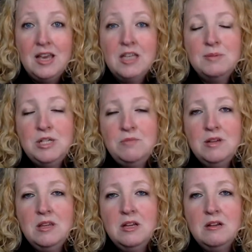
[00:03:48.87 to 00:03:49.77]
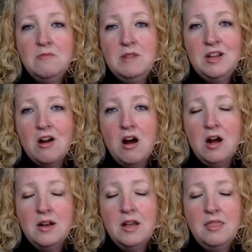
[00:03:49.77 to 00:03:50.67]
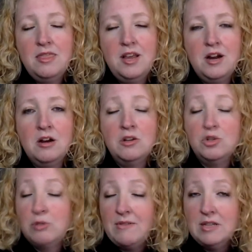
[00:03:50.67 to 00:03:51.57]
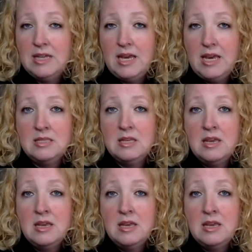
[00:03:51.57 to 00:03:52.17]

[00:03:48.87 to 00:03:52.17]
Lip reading: especially when they're on their travel days,